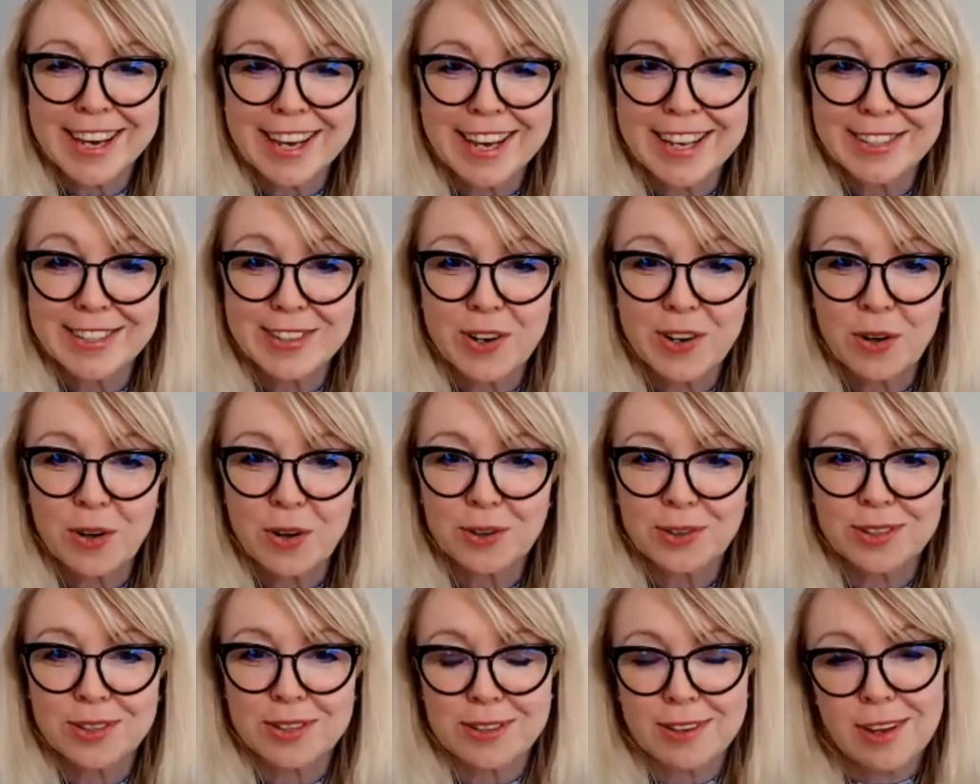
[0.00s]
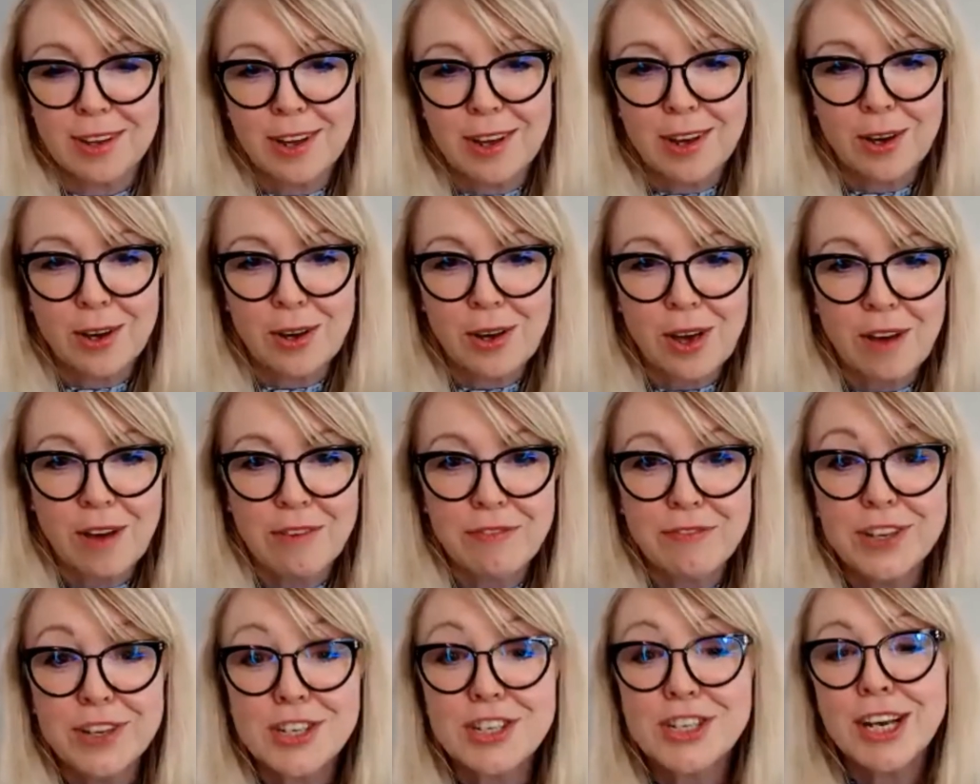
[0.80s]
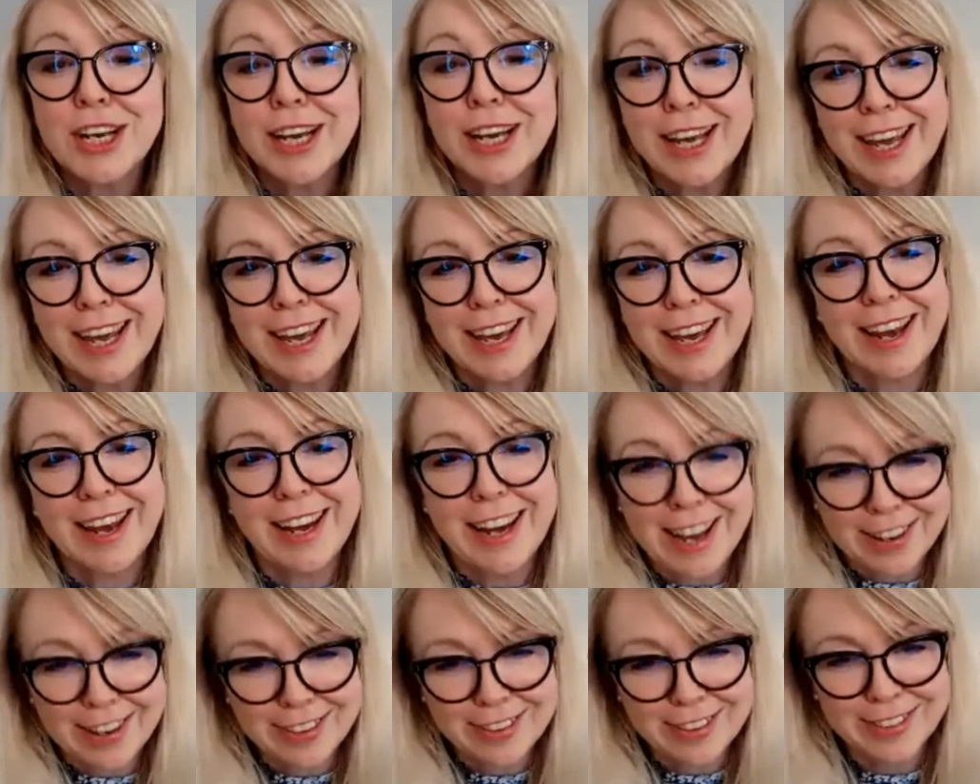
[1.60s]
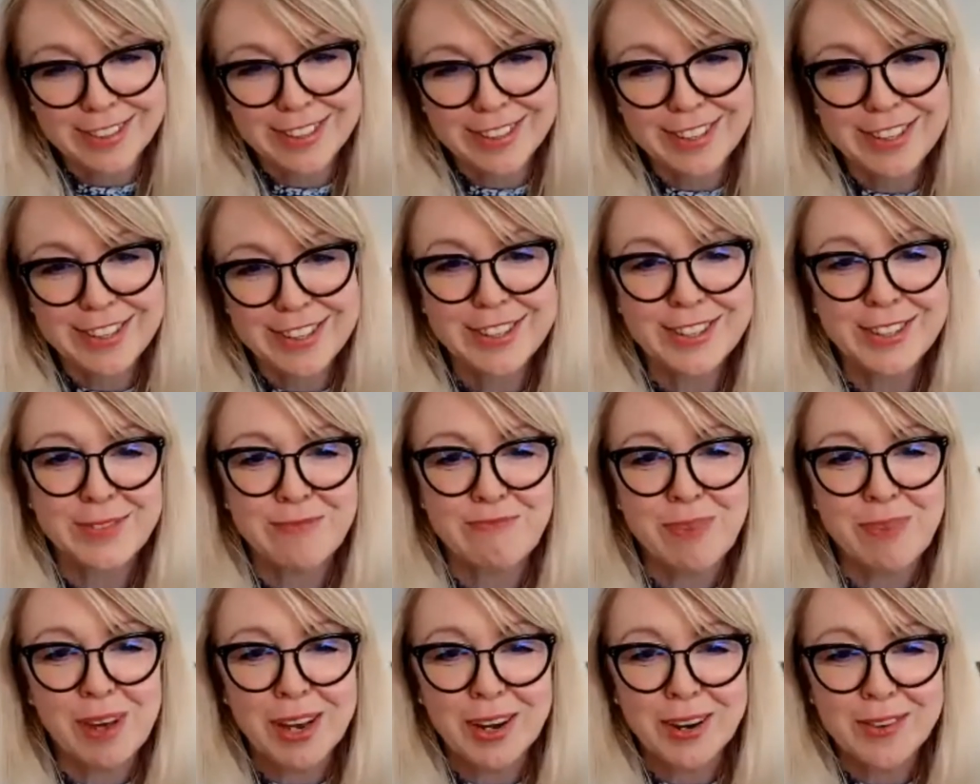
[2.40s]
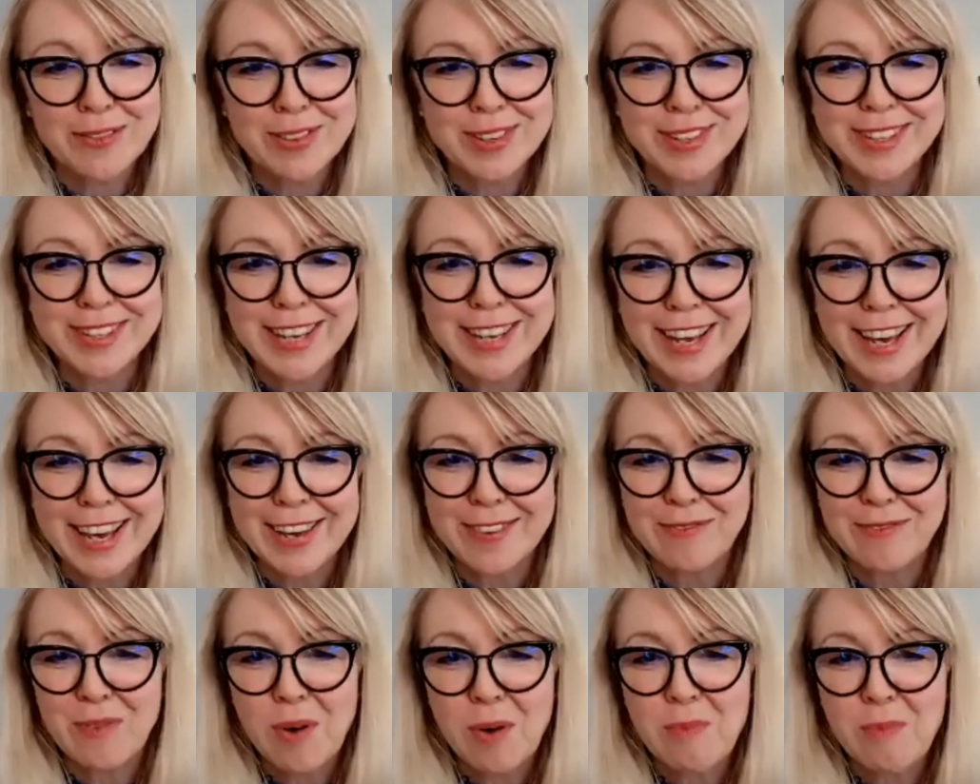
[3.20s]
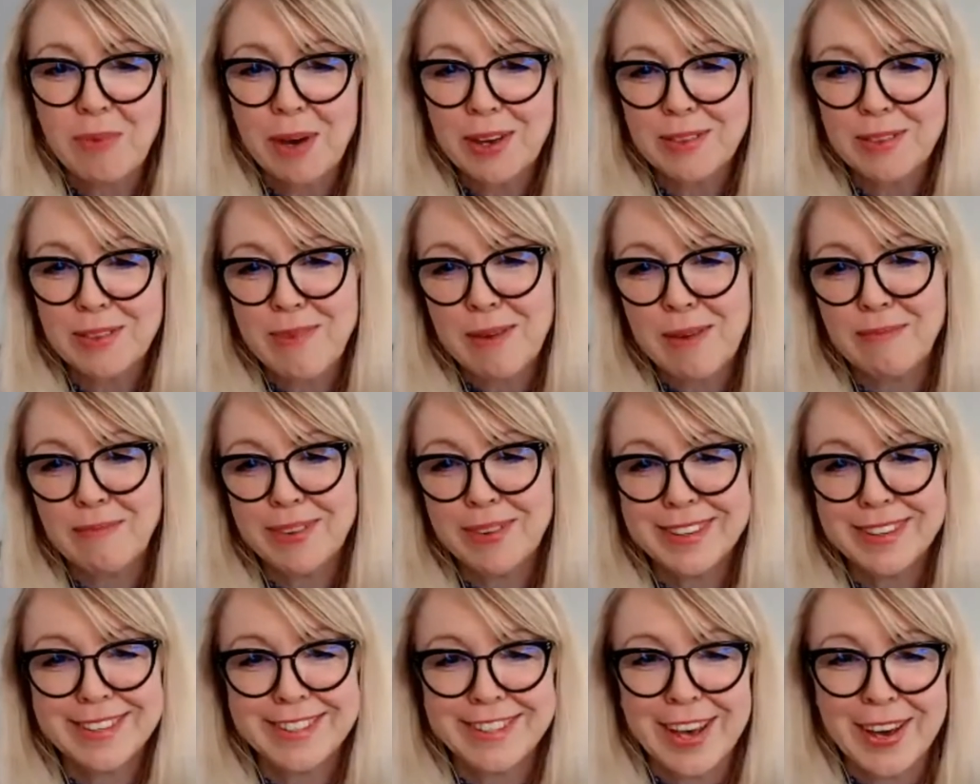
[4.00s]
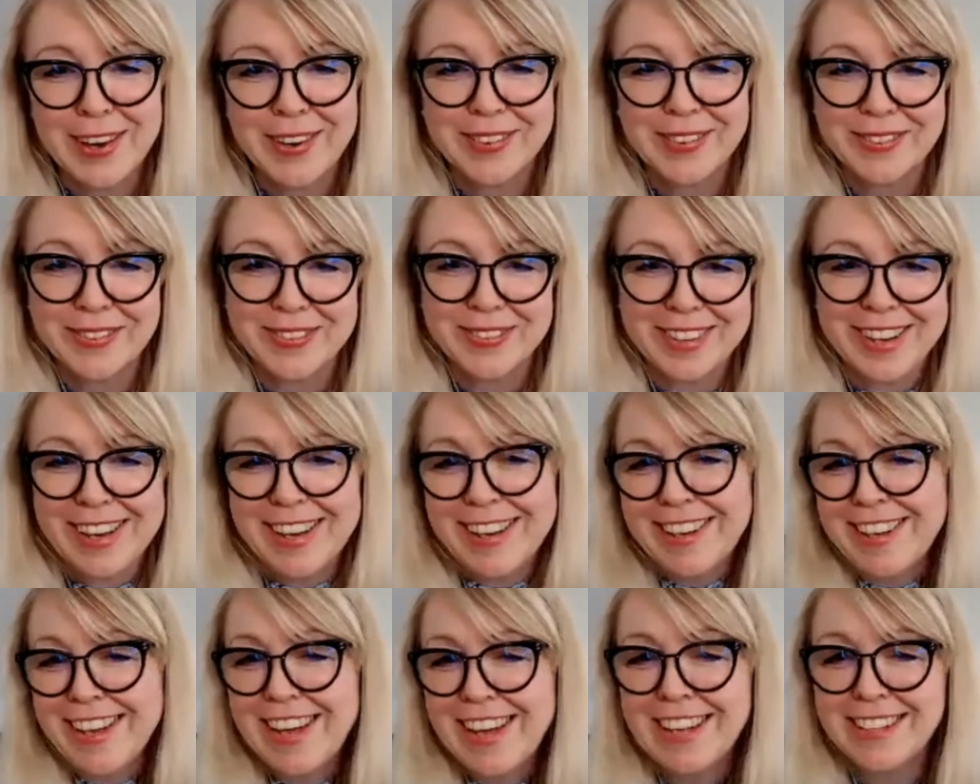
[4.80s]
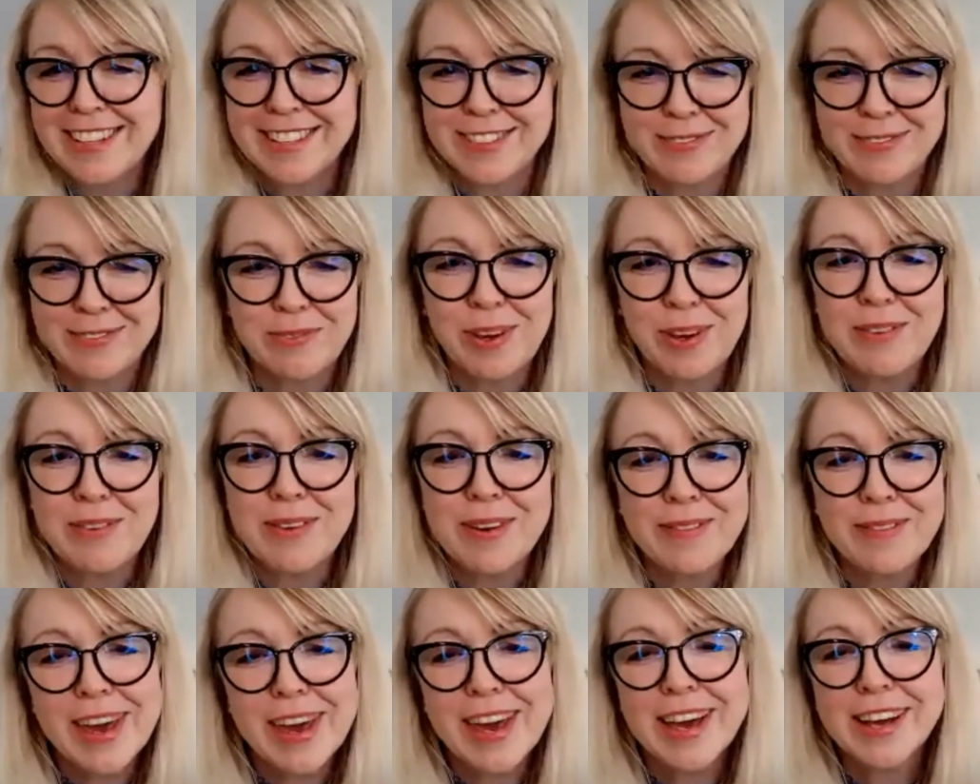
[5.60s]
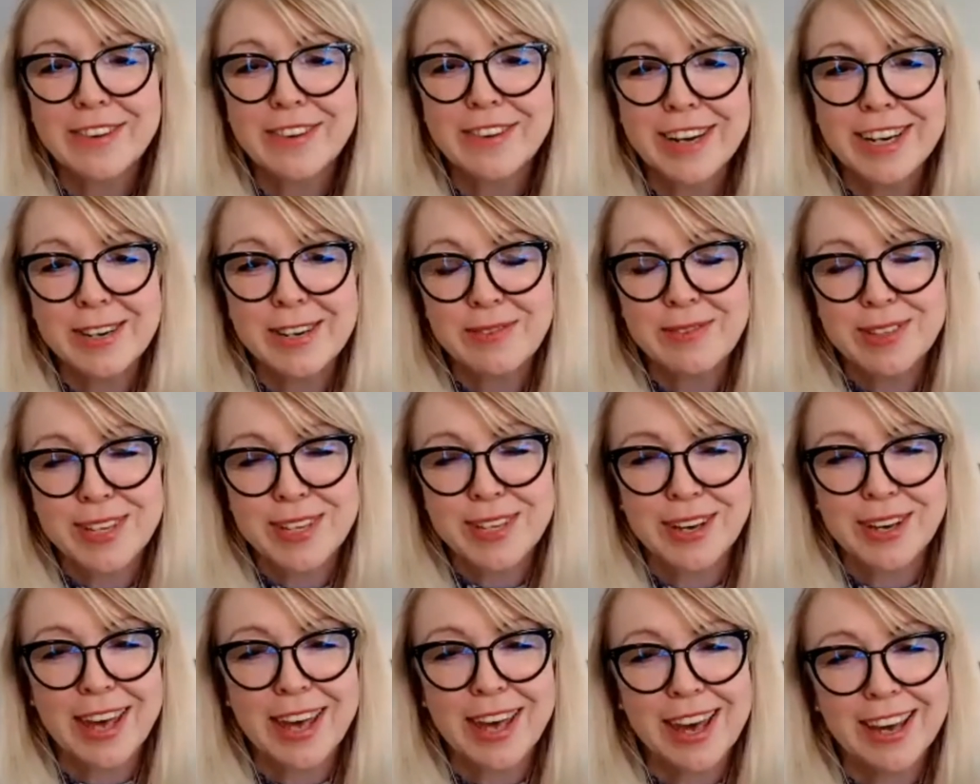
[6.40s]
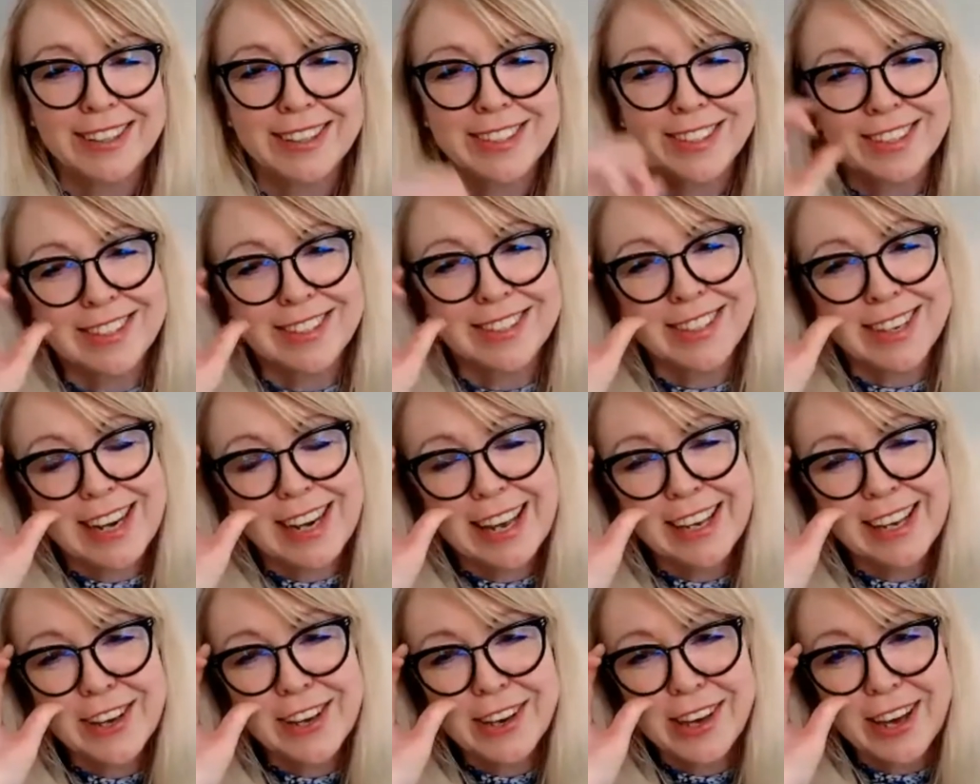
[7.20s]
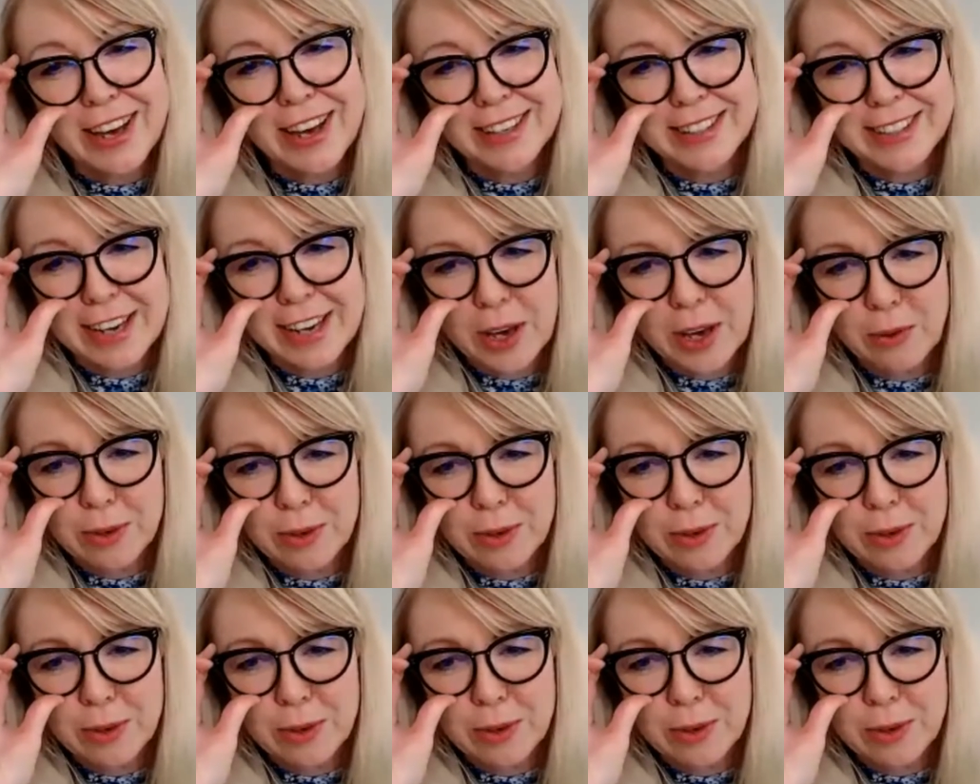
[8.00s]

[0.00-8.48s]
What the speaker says: It's not officially announced, but obviously we're both members, so we agreed it was okay to let you guys know.